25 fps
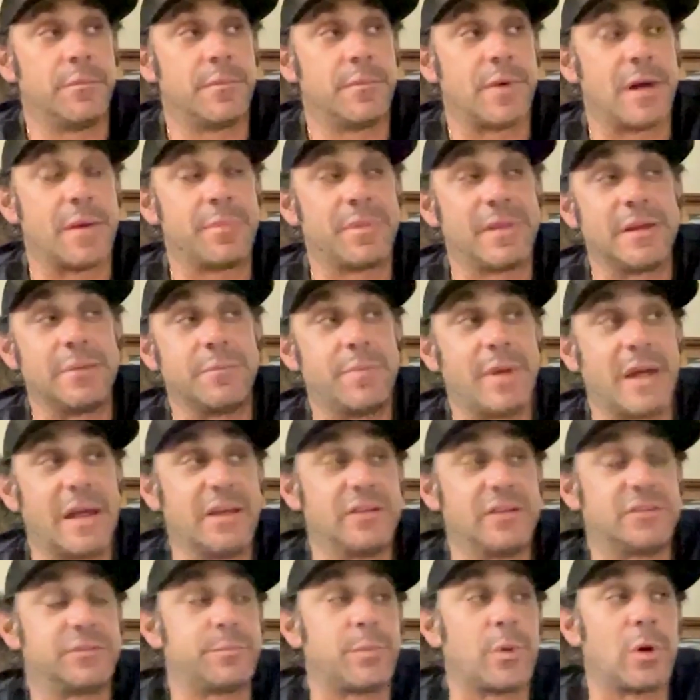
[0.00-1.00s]
I played
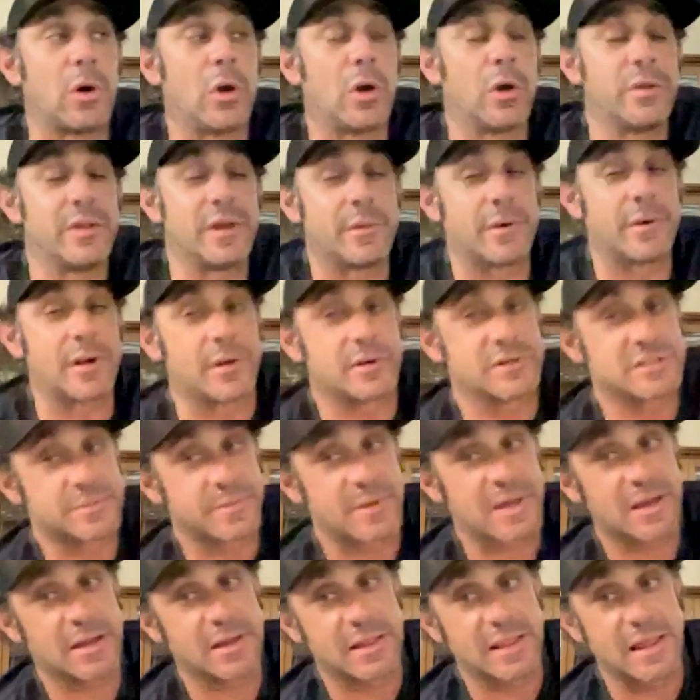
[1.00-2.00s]
baseball, and then when I was
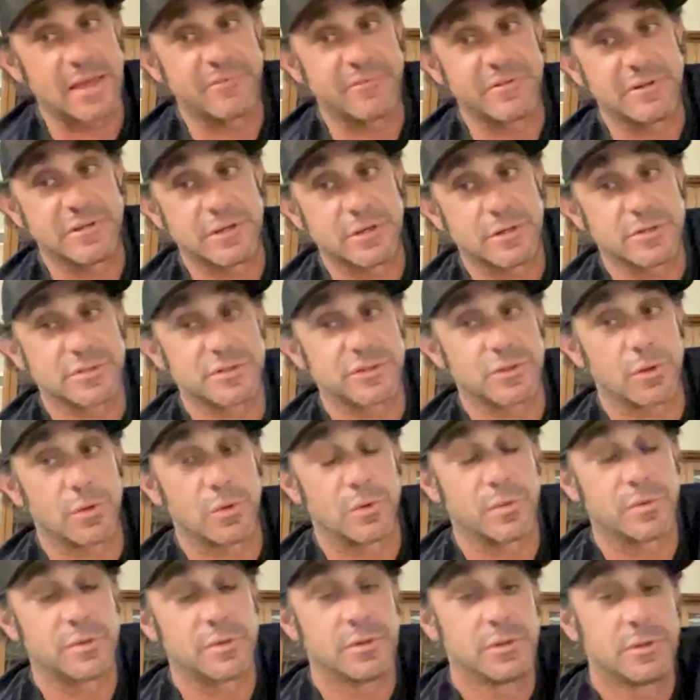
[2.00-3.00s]
about 11 years
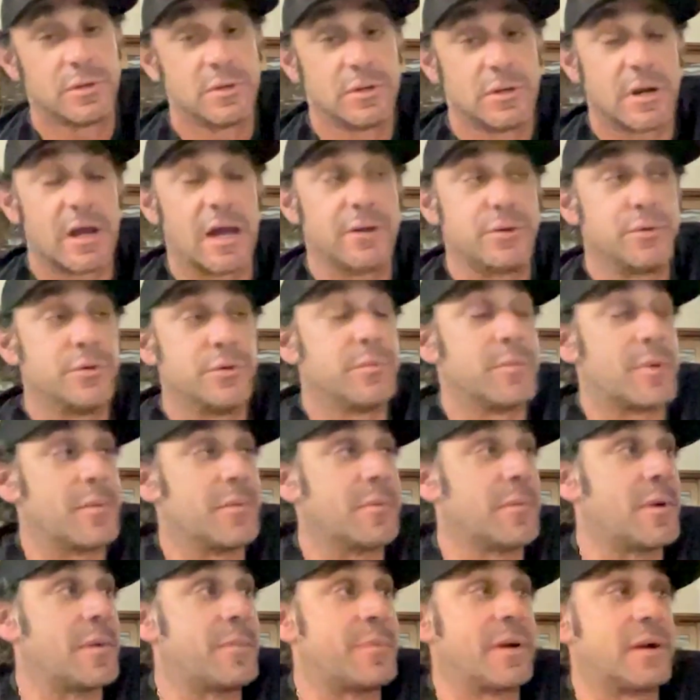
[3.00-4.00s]
old, I do
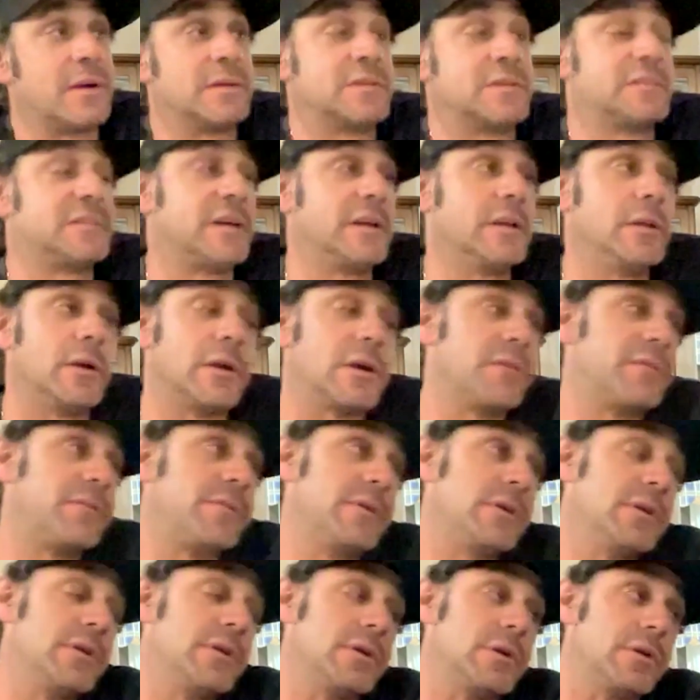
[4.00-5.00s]
remember my parents saying, "Look, if
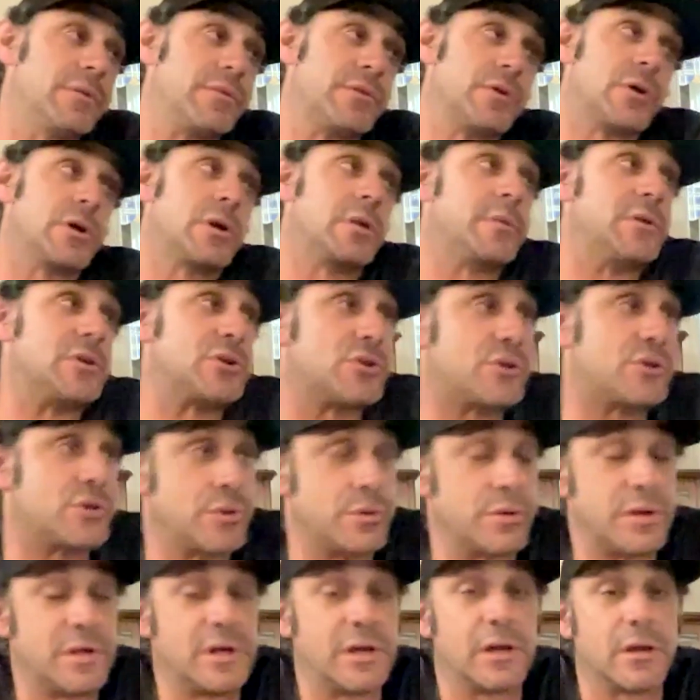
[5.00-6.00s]
you're going to be
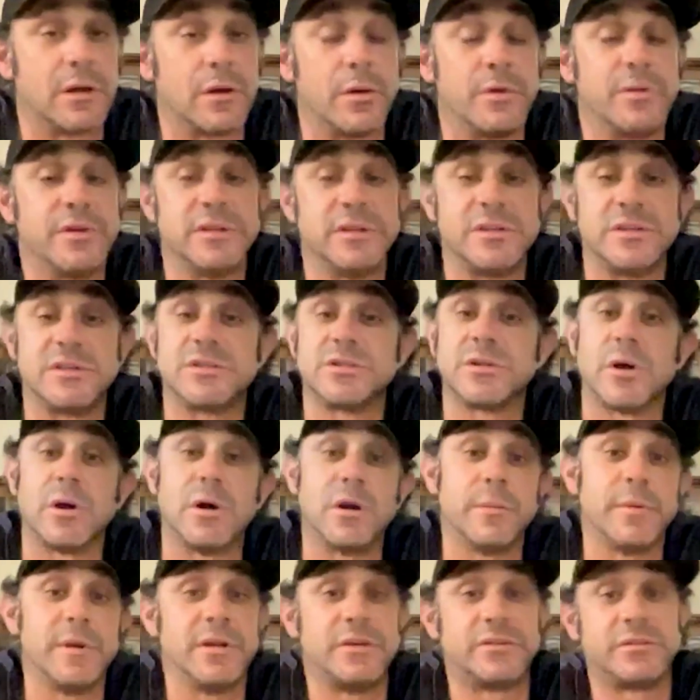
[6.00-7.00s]
shooting and going to these
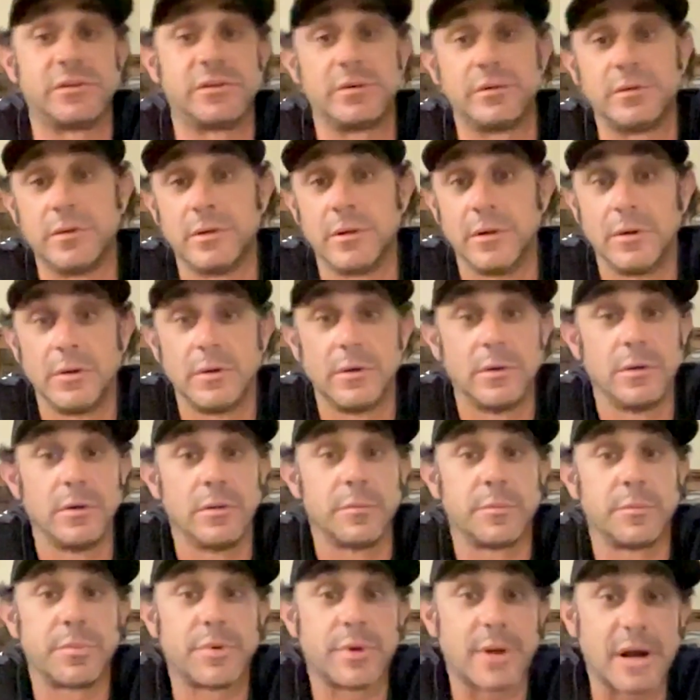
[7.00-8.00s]
tournaments and
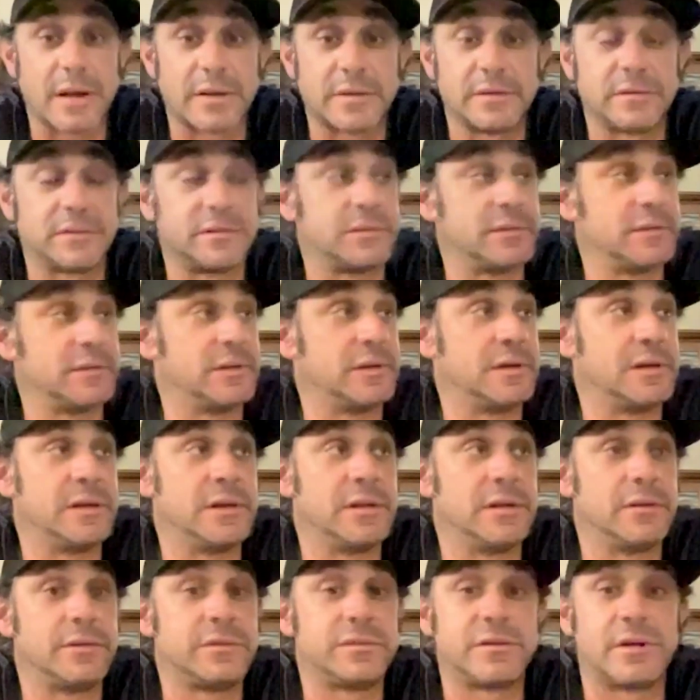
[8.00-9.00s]
practicing
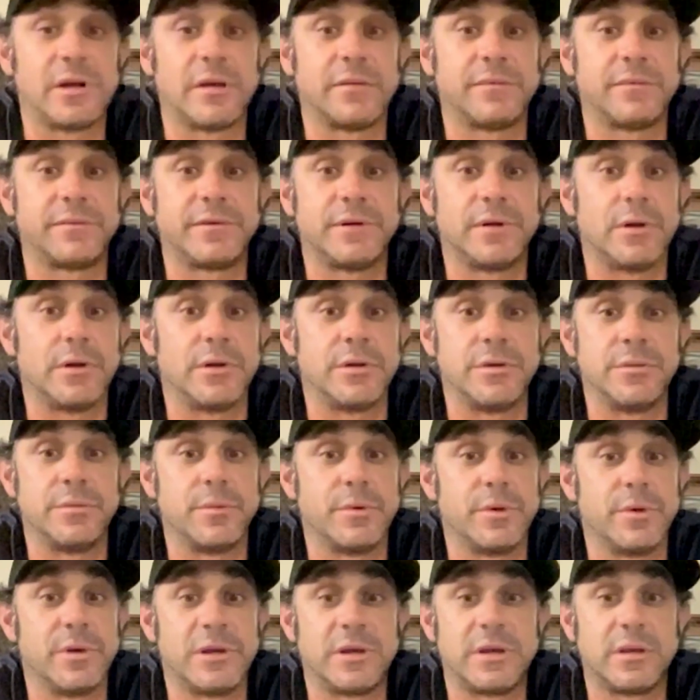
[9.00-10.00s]
and stuff, you
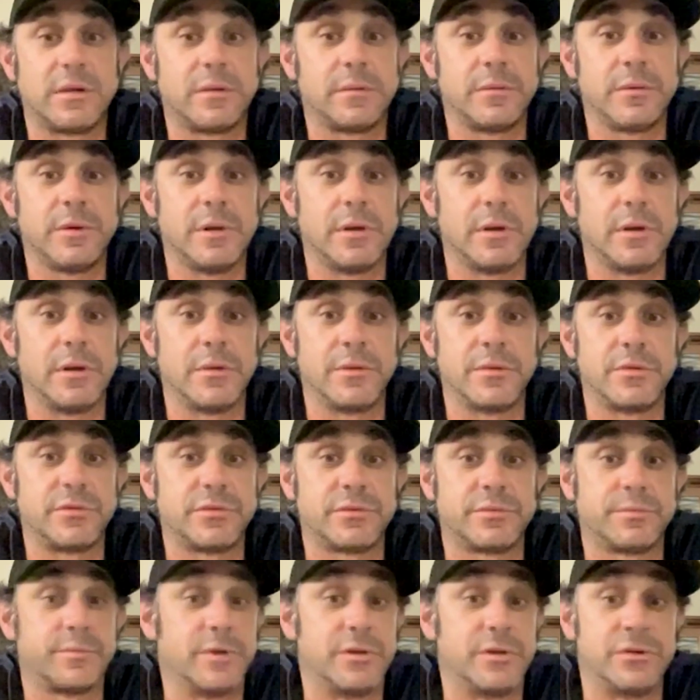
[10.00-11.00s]
really,
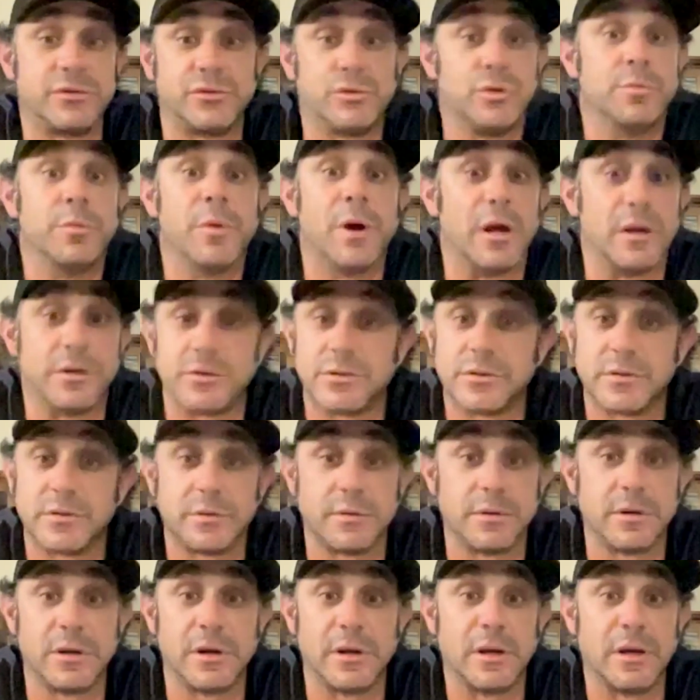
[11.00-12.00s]
it's too much
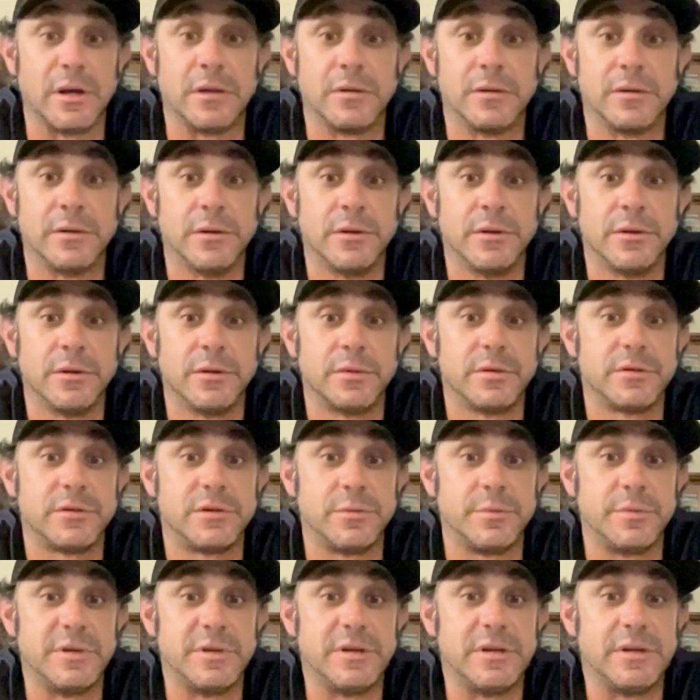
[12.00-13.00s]

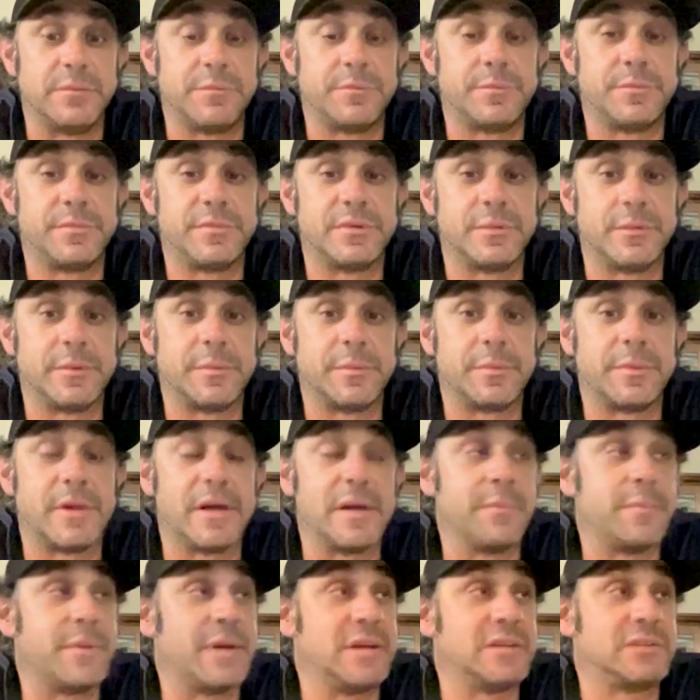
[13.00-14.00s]
to be
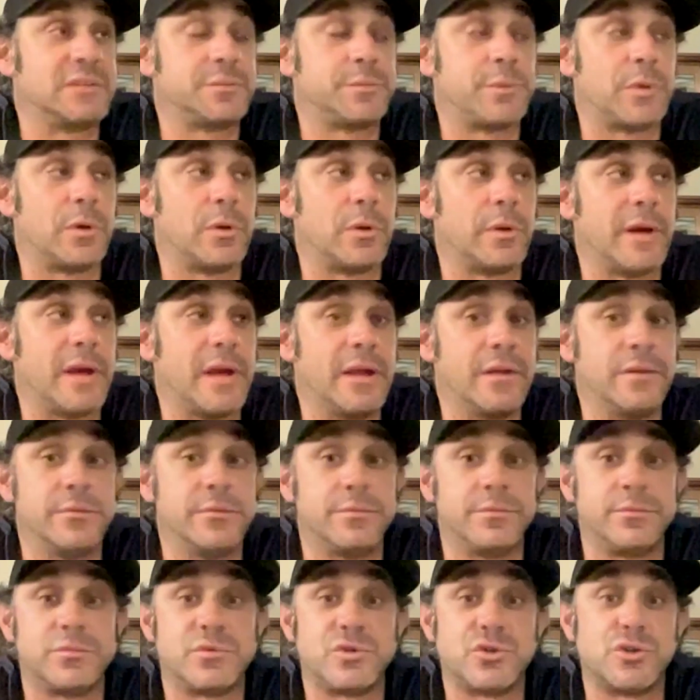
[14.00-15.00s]
playing baseball
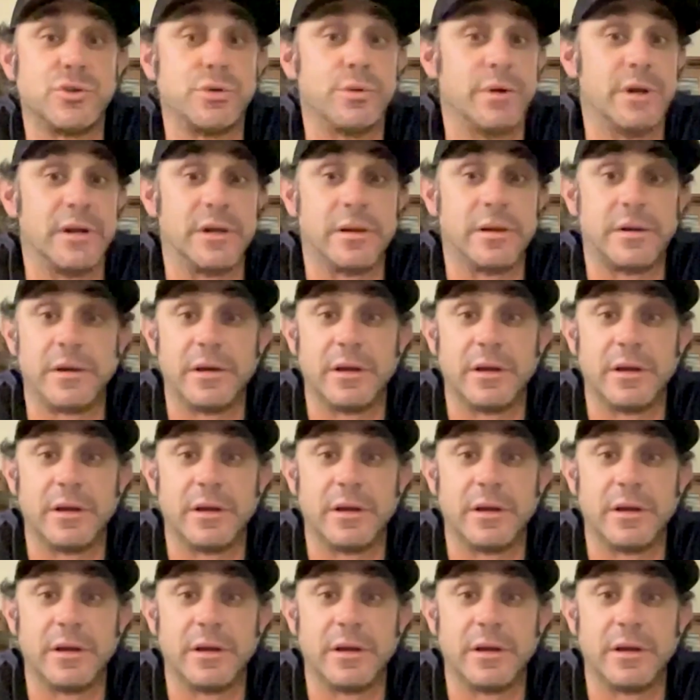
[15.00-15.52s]
and shooting.